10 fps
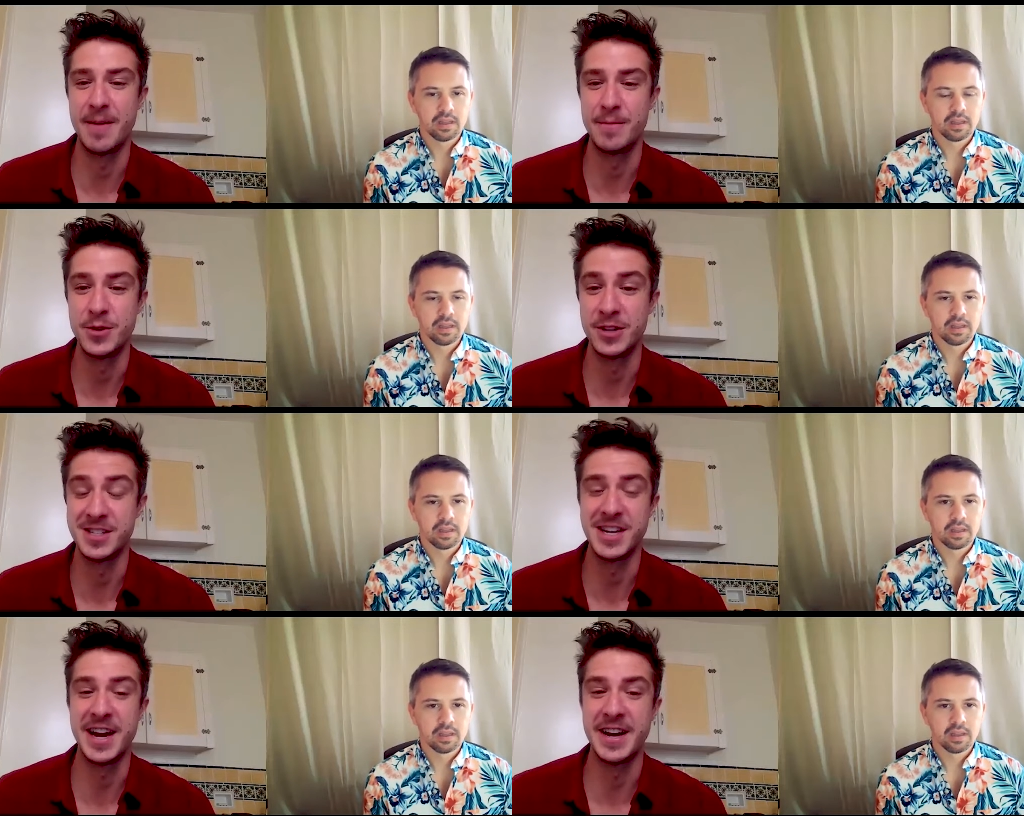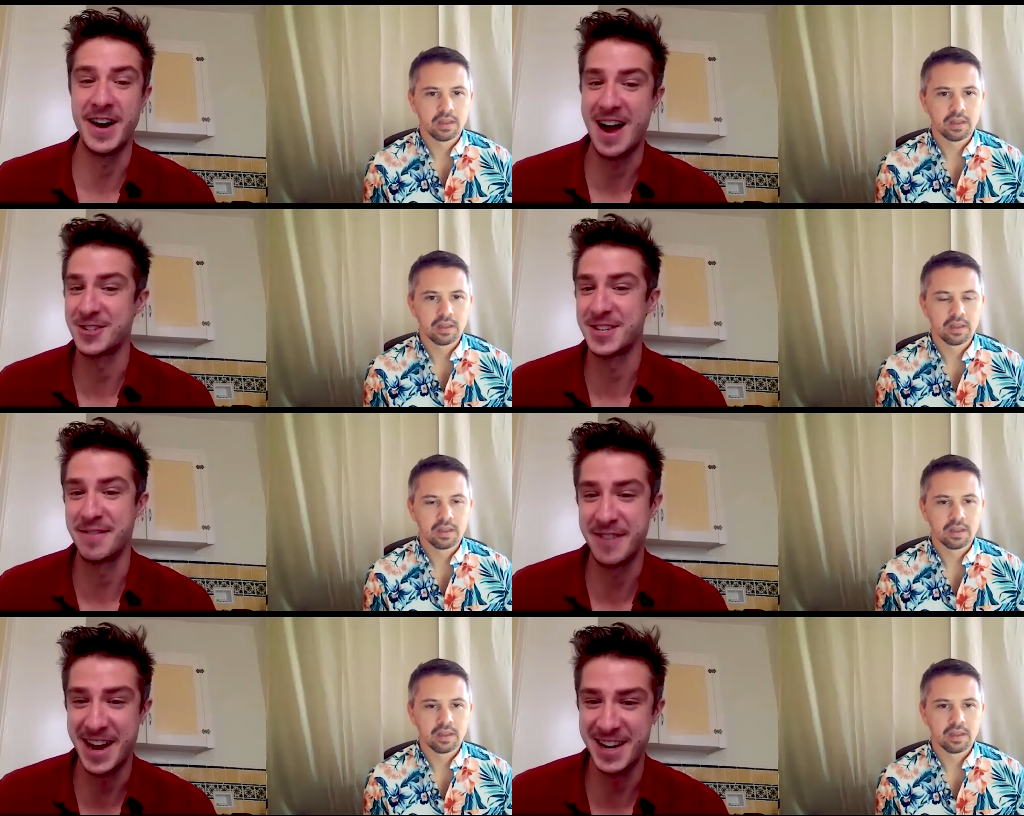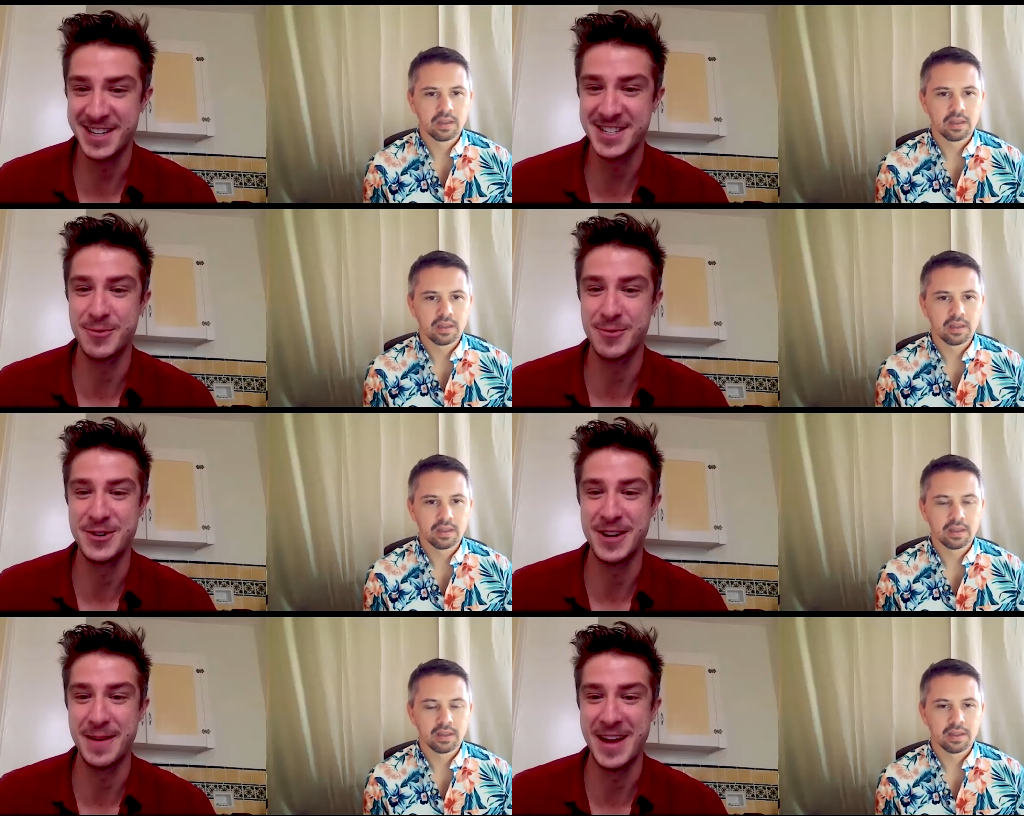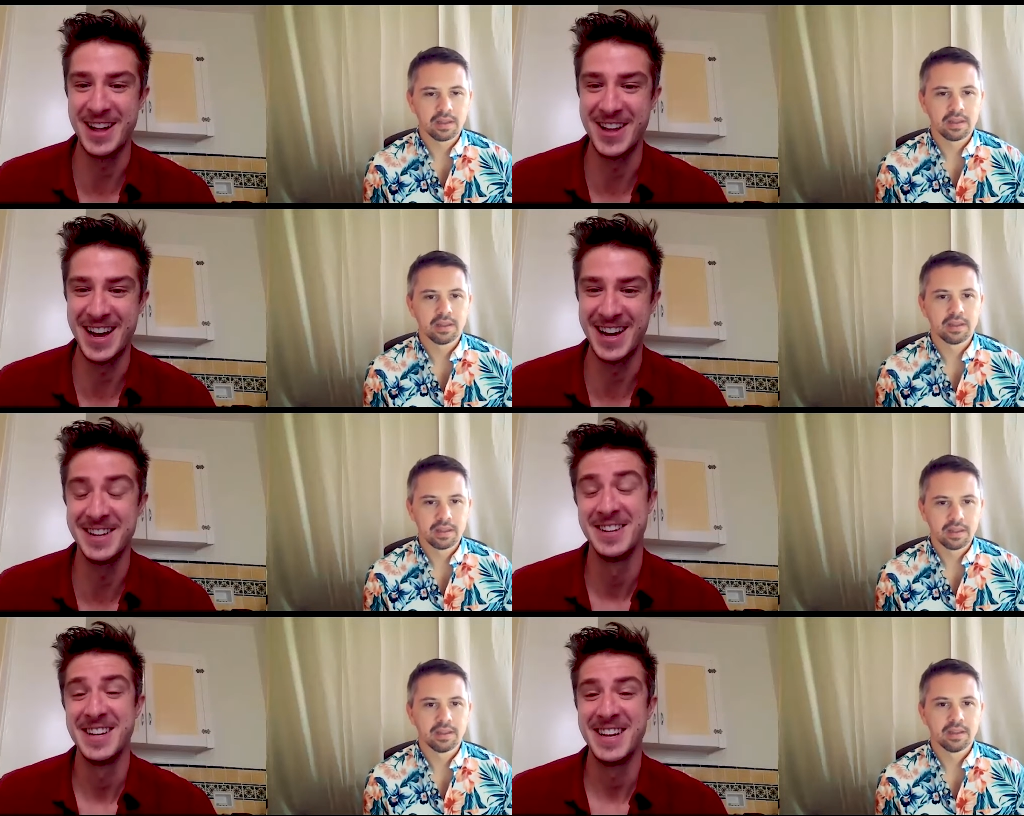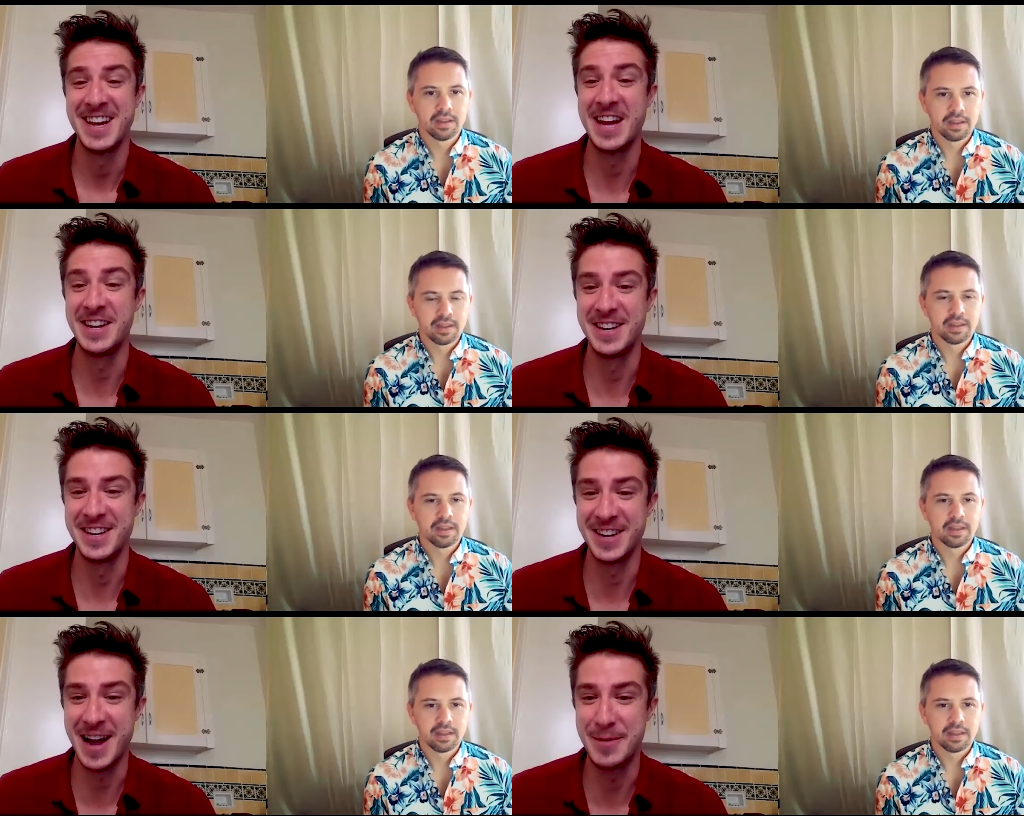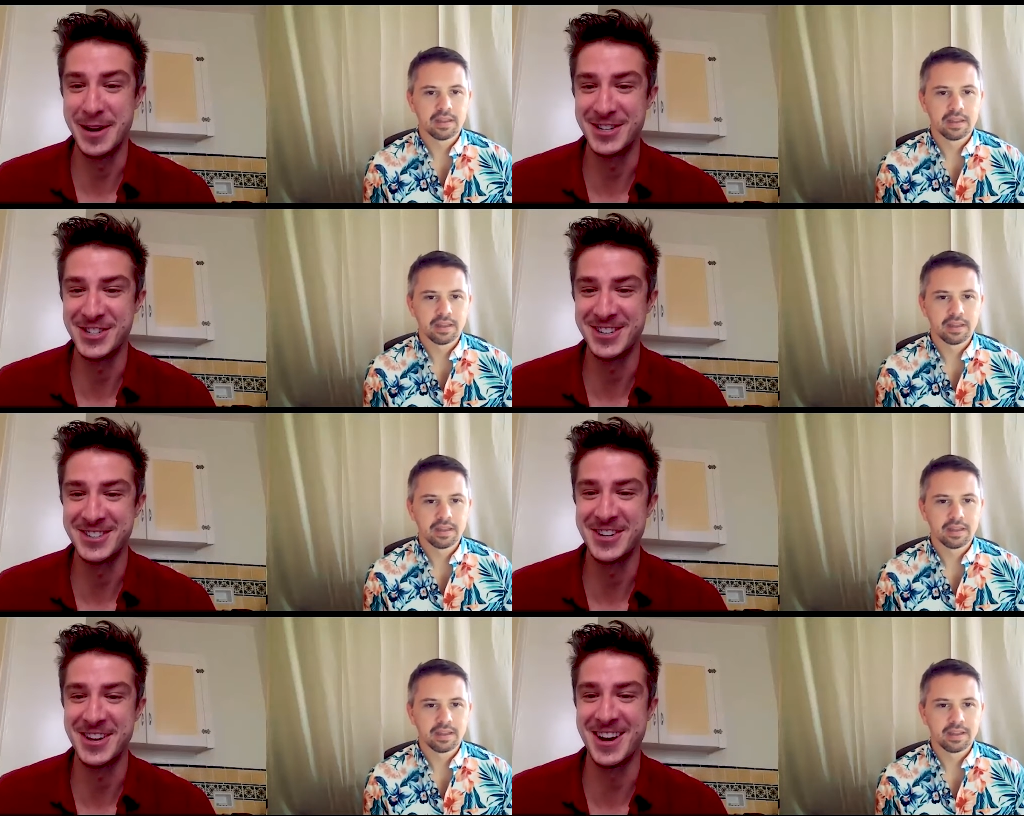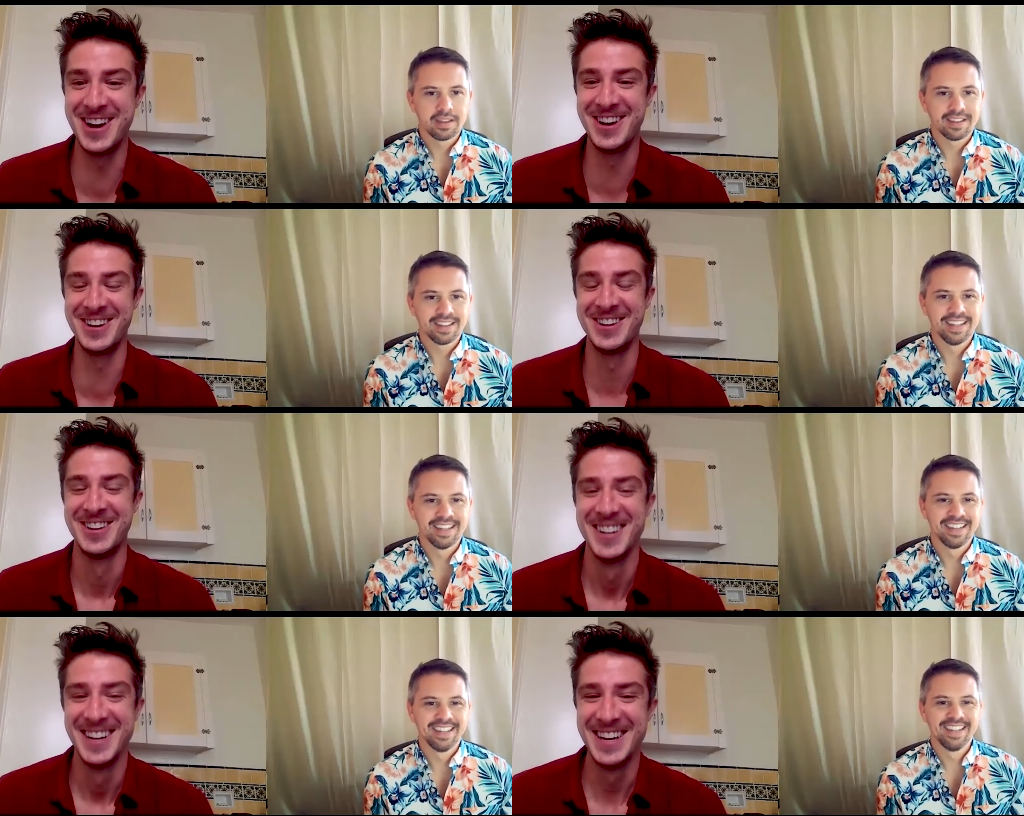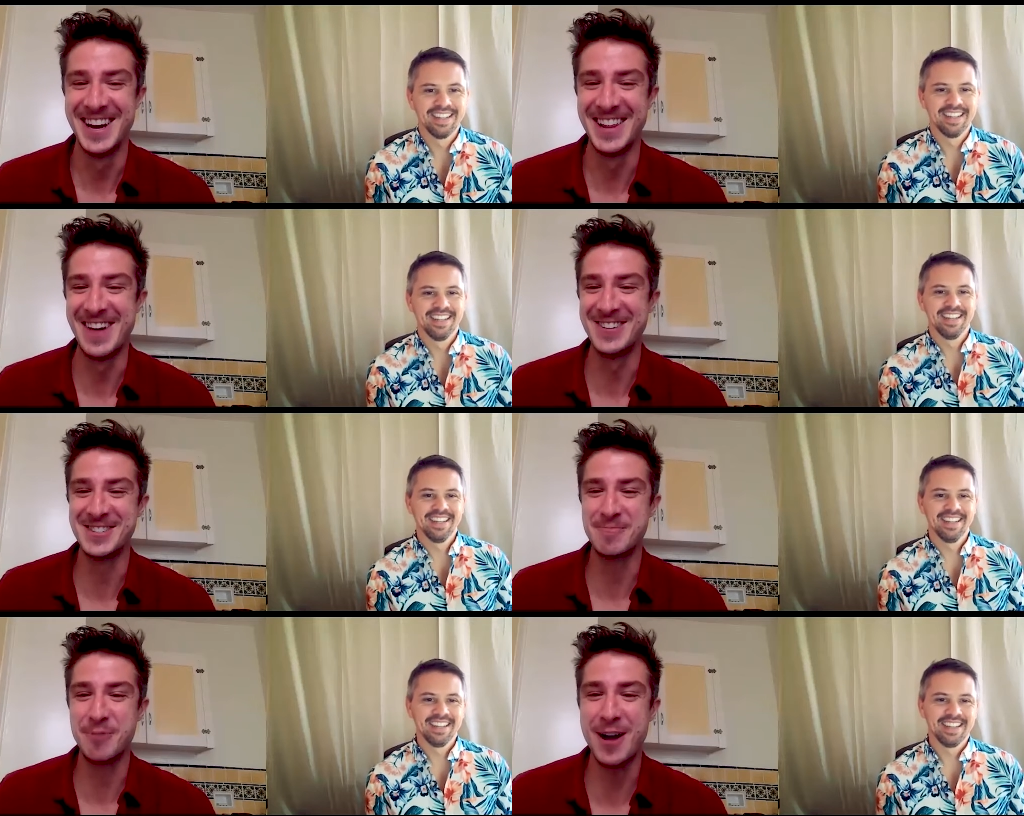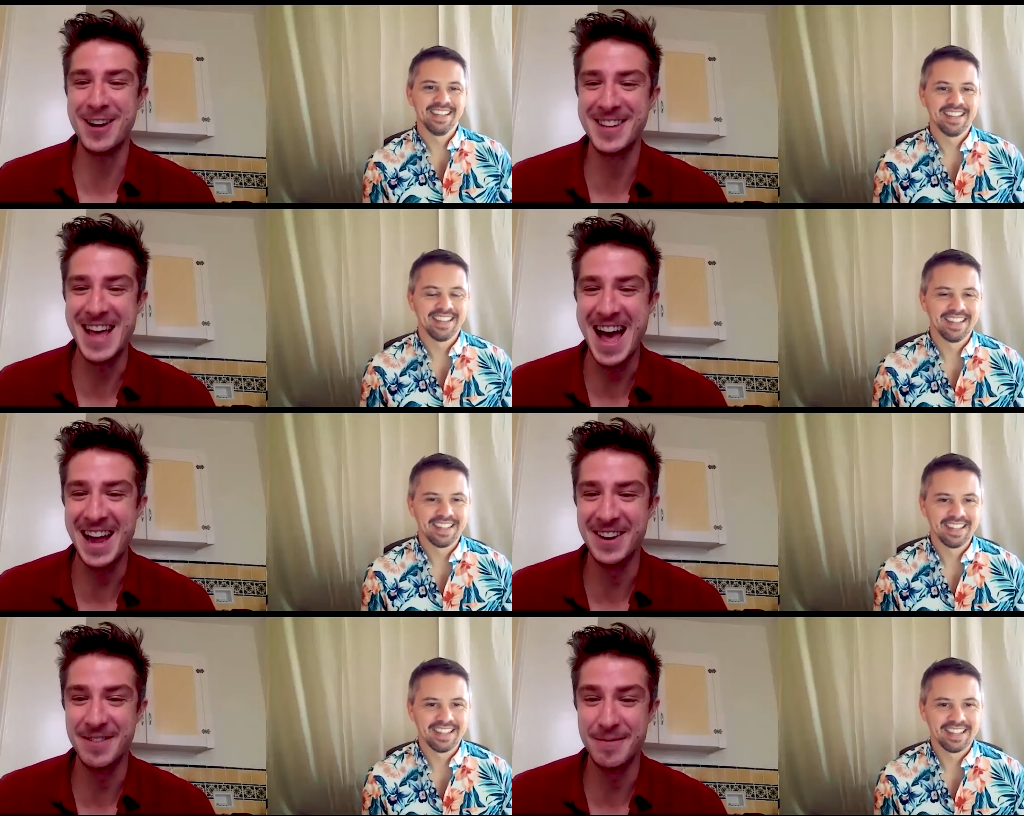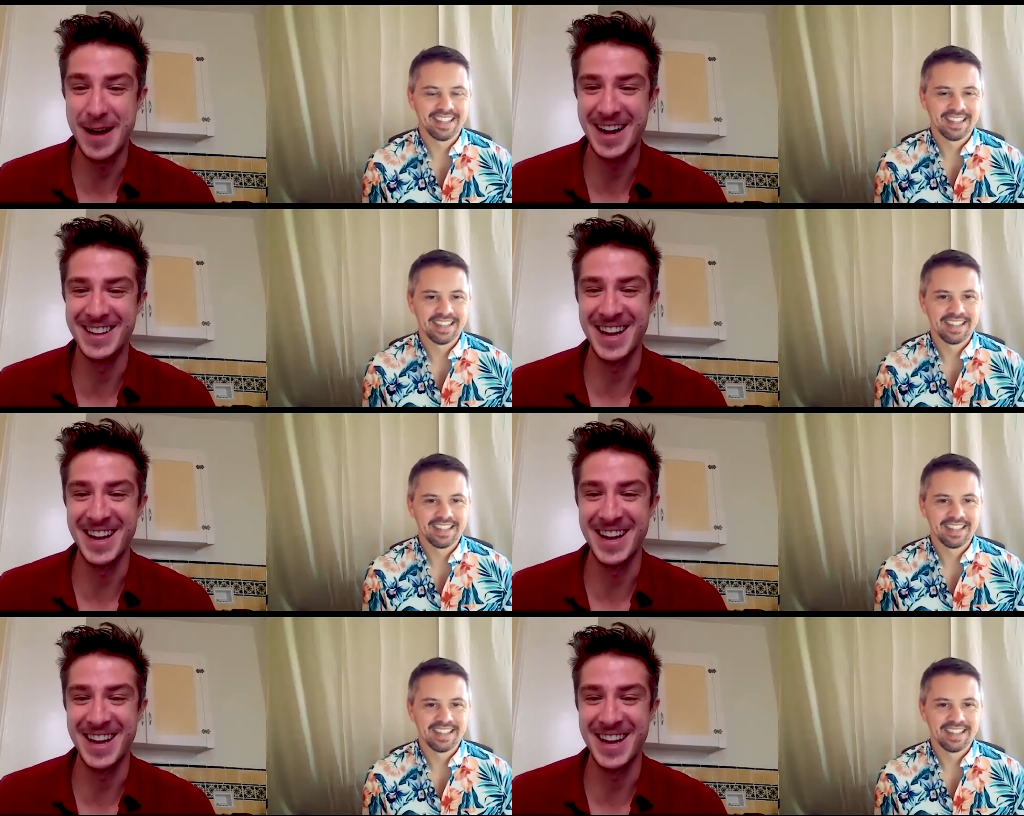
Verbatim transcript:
Speaker 1: You can stay in our house in Venice when you come to LA. And I needed accommodation. So, that was probably the end of my